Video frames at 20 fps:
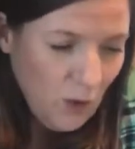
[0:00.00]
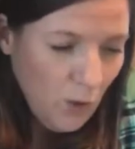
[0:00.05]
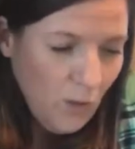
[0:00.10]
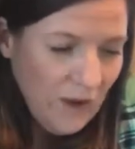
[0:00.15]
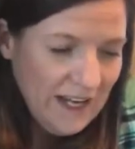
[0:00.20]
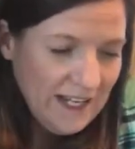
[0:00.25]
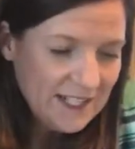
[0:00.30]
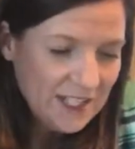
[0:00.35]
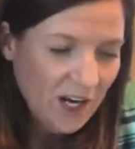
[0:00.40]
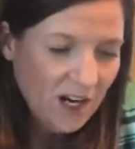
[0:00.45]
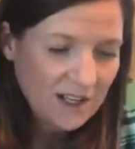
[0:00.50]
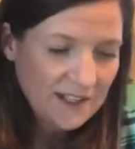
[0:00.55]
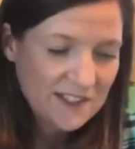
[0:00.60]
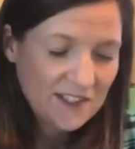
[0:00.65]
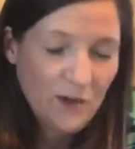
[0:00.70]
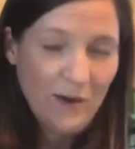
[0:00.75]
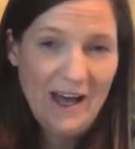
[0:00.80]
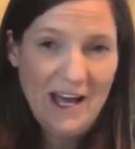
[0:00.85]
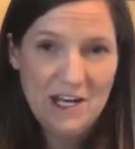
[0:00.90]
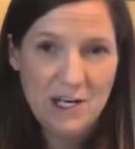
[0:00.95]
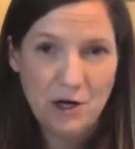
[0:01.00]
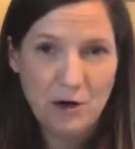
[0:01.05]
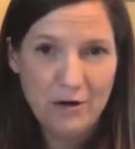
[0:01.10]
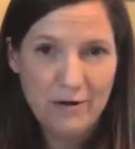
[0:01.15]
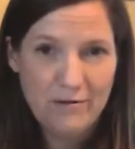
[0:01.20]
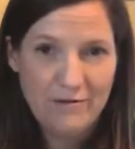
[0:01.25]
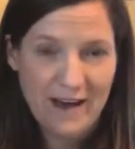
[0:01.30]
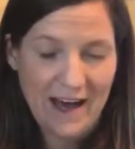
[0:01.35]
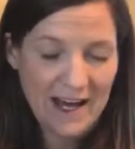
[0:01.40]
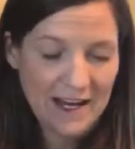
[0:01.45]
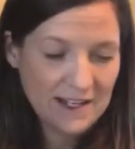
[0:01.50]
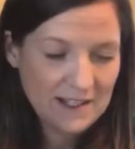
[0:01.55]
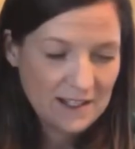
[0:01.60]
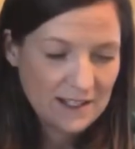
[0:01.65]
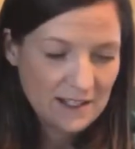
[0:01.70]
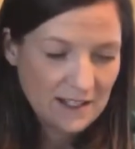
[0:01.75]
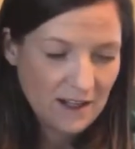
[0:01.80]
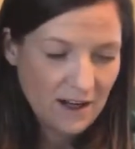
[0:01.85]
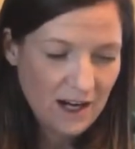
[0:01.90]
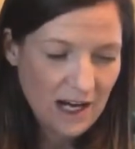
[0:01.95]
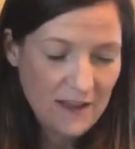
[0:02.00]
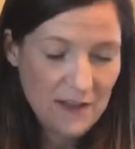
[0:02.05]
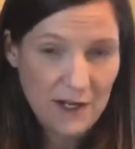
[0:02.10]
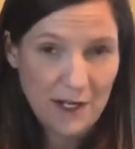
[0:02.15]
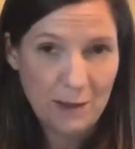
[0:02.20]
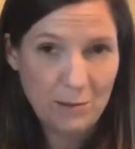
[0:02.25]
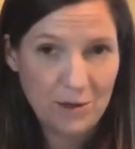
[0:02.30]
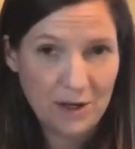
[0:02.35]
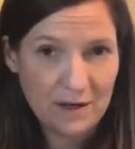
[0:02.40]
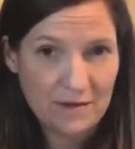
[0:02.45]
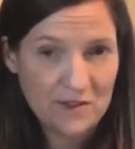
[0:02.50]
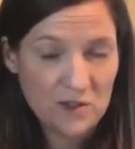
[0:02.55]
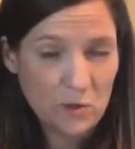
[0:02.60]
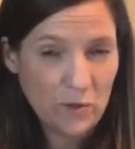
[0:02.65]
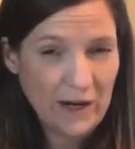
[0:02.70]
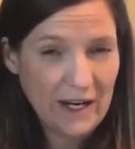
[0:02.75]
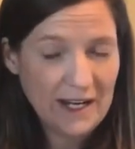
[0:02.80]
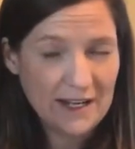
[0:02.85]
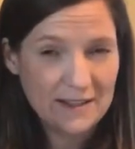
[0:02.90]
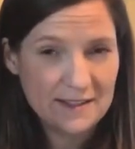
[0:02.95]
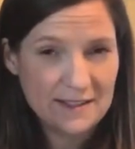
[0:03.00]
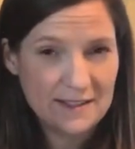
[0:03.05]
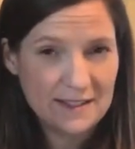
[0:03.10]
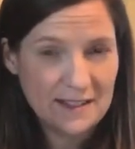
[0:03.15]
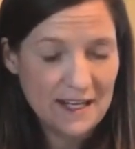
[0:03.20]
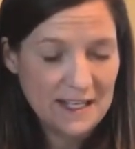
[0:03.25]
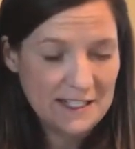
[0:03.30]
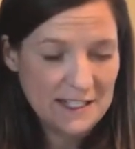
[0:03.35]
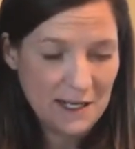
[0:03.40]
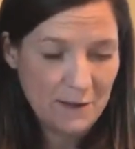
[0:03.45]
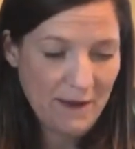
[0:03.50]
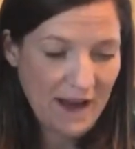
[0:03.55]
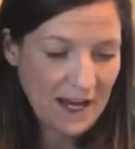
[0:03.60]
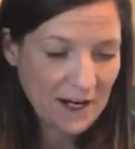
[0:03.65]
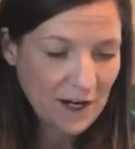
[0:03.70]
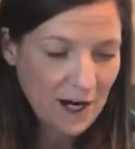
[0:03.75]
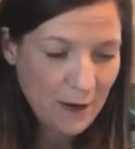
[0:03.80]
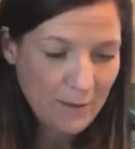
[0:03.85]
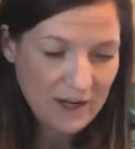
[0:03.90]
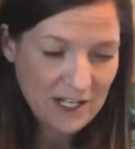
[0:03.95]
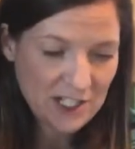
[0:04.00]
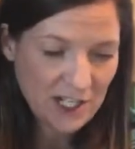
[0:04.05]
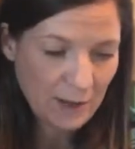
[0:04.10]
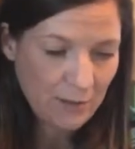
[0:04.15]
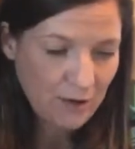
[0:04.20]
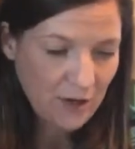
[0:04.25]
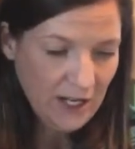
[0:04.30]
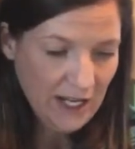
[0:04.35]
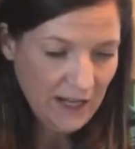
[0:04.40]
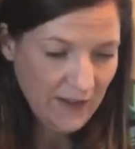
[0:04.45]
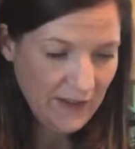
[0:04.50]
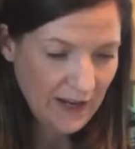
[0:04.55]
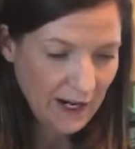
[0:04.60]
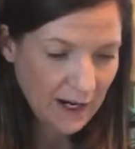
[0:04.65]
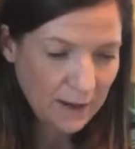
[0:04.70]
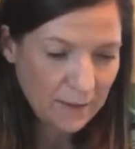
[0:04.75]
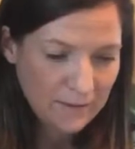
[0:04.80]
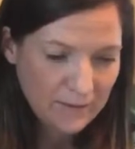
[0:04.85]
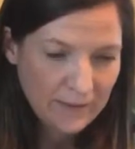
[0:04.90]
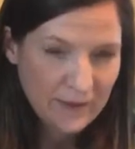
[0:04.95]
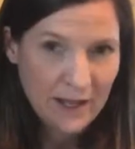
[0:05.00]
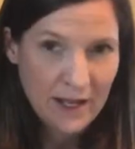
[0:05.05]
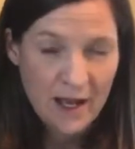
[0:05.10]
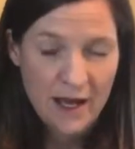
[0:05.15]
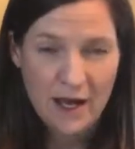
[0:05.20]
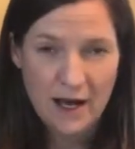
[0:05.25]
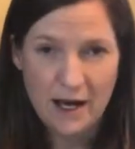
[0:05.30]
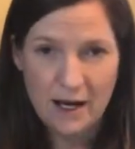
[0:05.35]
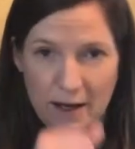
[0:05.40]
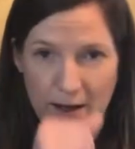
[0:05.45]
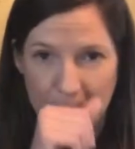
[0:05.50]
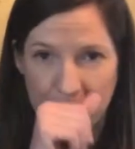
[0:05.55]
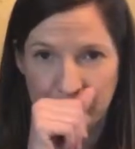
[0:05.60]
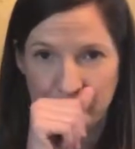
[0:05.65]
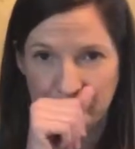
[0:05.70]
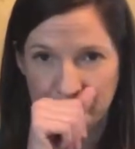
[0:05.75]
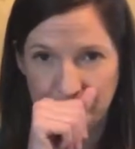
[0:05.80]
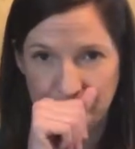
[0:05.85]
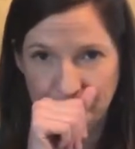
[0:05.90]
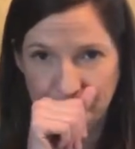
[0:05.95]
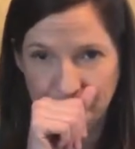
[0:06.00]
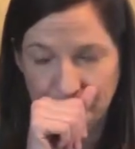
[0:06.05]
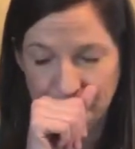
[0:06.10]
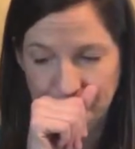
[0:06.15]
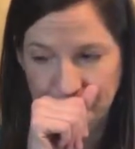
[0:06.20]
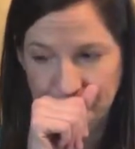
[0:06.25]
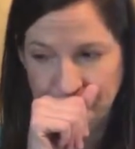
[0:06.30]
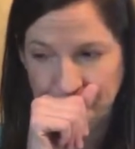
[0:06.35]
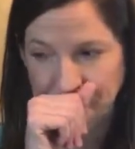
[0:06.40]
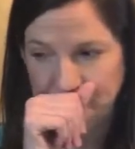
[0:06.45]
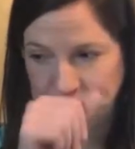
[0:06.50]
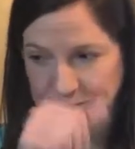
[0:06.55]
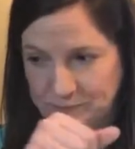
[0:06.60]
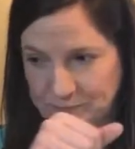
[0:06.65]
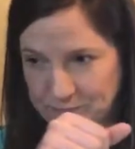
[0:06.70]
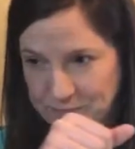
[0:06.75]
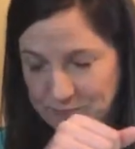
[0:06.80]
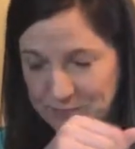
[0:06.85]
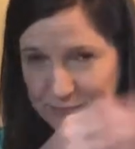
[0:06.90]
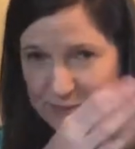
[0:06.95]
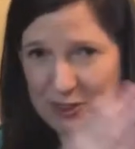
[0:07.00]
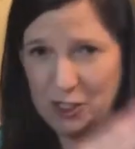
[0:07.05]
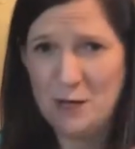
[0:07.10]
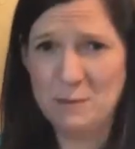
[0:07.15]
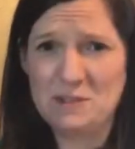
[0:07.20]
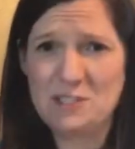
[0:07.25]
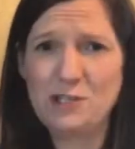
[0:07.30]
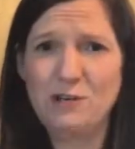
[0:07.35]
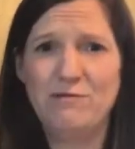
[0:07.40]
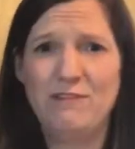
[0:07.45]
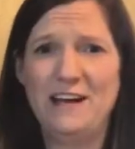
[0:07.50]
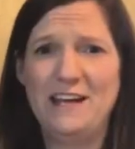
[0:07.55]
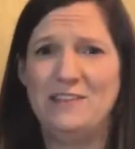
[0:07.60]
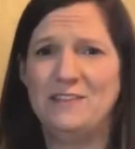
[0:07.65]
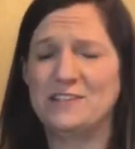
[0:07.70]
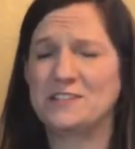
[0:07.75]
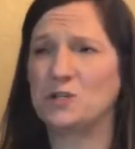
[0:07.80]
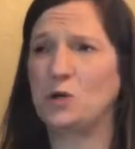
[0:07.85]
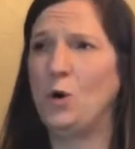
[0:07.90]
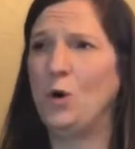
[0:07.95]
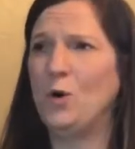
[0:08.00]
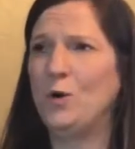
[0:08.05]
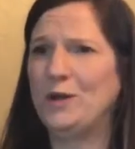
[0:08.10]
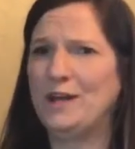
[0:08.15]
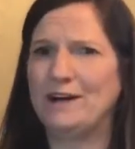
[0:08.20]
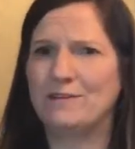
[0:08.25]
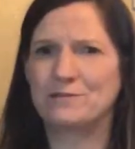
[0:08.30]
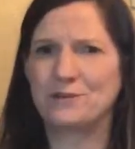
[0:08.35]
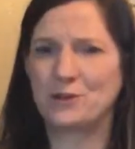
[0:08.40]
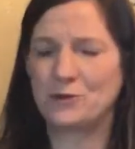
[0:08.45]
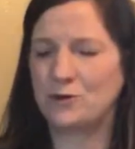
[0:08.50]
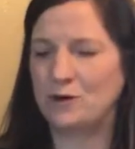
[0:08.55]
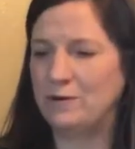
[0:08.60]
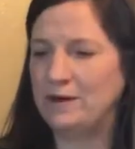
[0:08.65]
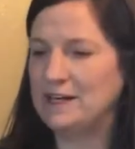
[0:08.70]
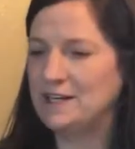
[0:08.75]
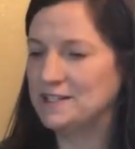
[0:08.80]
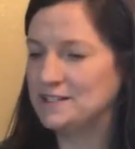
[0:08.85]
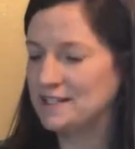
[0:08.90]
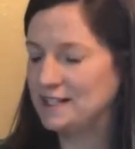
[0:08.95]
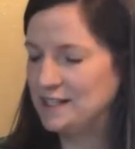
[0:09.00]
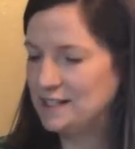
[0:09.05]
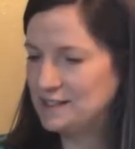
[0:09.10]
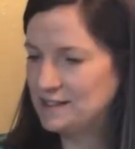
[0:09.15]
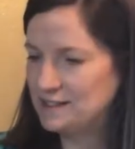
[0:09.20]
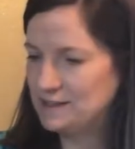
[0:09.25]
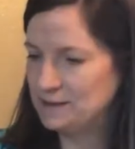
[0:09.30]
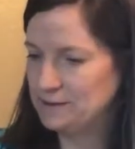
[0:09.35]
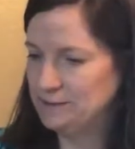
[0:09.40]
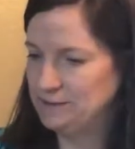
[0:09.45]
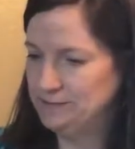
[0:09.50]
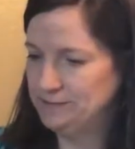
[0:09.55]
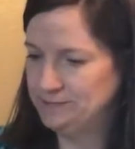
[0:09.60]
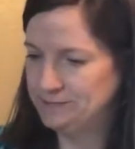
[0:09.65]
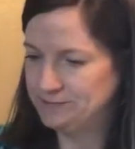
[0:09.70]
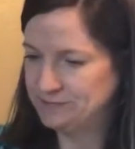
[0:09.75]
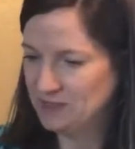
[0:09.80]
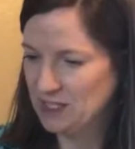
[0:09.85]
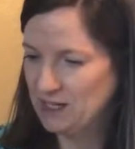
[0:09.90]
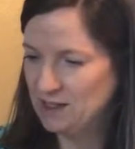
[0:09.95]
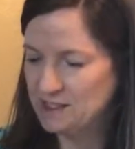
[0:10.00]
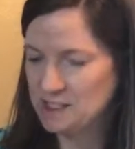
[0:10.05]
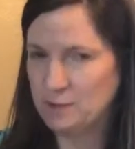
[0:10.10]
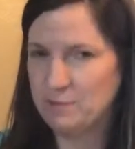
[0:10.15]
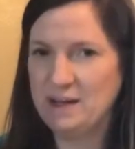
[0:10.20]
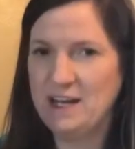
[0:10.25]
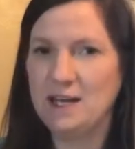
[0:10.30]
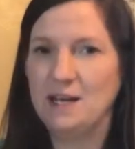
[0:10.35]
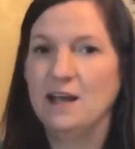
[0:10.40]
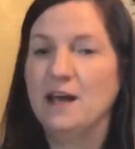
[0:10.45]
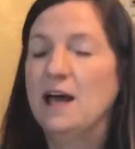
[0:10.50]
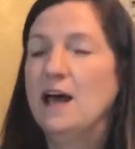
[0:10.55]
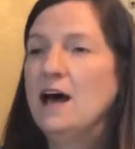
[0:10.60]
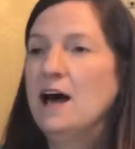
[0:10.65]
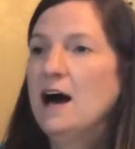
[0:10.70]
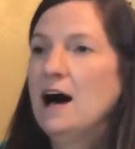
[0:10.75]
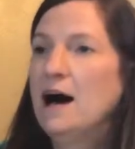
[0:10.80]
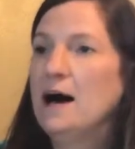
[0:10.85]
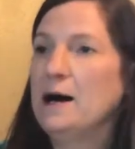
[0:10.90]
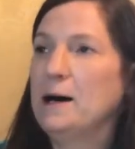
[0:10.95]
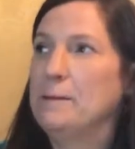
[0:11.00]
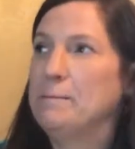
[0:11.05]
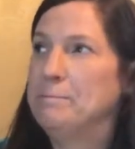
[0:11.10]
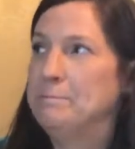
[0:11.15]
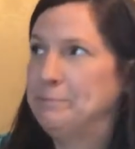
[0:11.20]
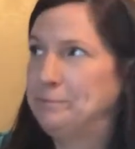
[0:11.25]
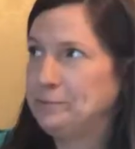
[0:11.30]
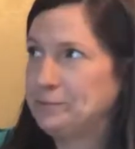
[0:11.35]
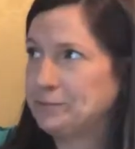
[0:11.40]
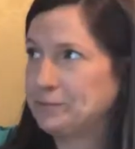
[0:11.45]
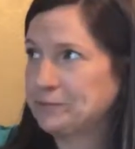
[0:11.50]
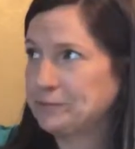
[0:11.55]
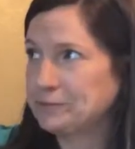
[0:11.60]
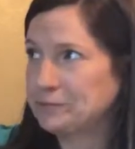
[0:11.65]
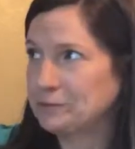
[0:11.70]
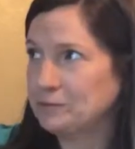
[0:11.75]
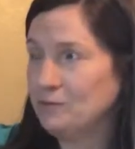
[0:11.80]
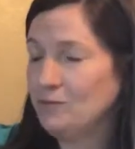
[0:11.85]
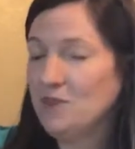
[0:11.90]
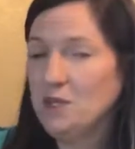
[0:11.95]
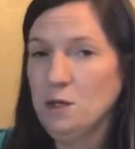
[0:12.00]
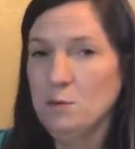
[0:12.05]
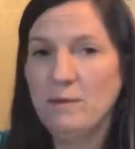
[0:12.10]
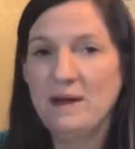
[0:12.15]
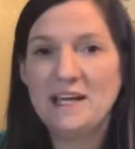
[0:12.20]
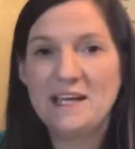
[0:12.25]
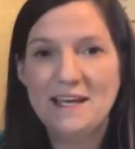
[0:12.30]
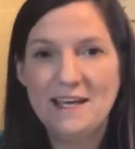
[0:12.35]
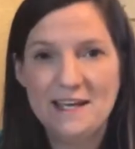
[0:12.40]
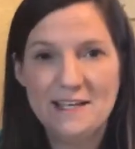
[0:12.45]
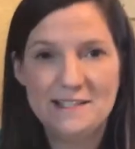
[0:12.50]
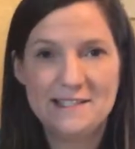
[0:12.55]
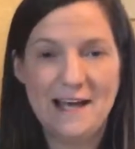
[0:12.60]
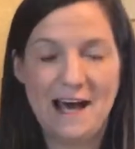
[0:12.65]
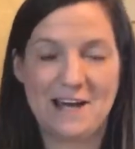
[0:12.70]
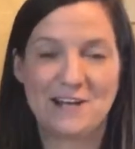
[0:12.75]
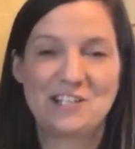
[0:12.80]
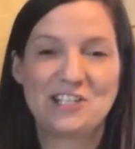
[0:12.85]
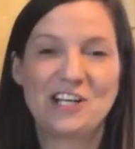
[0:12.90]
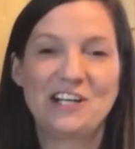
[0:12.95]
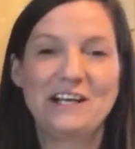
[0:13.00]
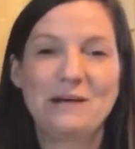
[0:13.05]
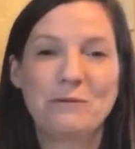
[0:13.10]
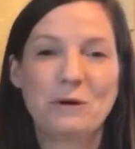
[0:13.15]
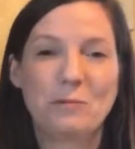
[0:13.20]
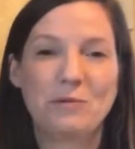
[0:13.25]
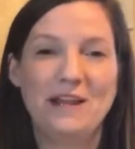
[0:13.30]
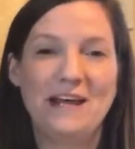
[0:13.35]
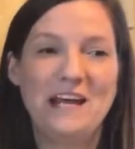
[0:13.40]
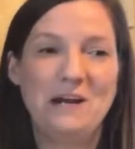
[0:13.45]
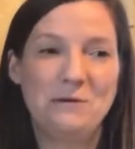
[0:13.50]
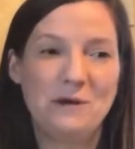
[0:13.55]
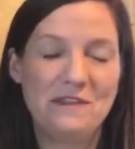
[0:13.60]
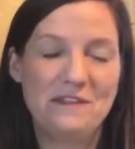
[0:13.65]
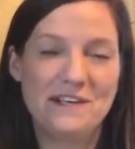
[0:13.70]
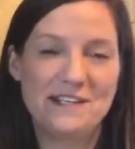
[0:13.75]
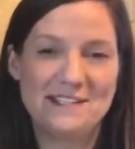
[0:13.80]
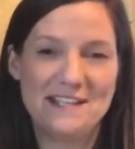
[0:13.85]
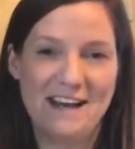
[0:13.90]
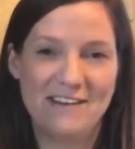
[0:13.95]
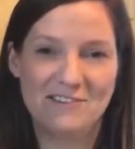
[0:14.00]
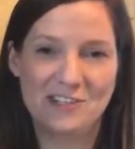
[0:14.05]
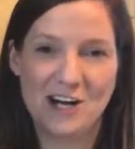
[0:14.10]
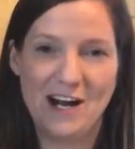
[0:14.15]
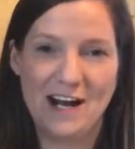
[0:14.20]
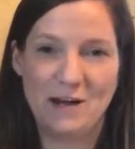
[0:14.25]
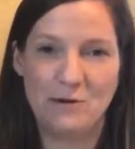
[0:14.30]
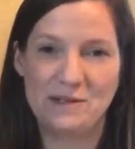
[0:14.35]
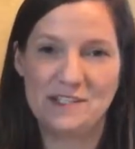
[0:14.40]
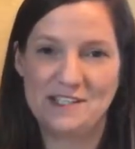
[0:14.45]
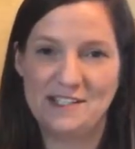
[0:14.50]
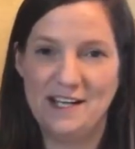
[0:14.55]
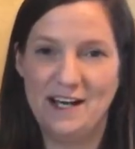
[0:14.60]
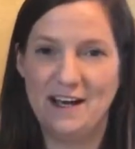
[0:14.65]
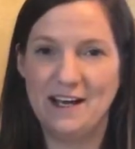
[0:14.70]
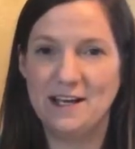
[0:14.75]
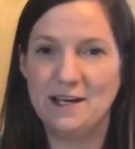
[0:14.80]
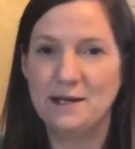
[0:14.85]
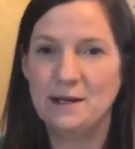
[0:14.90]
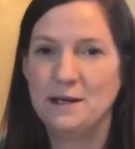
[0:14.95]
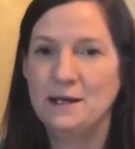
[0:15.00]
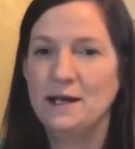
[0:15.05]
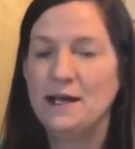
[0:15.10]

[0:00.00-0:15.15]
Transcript: weight also had no effect on the number of swings. It didn't matter how much I put in there. I'm still fighting this cold after 3 weeks, and it's a pain. My kids actually were playing with this after I was done,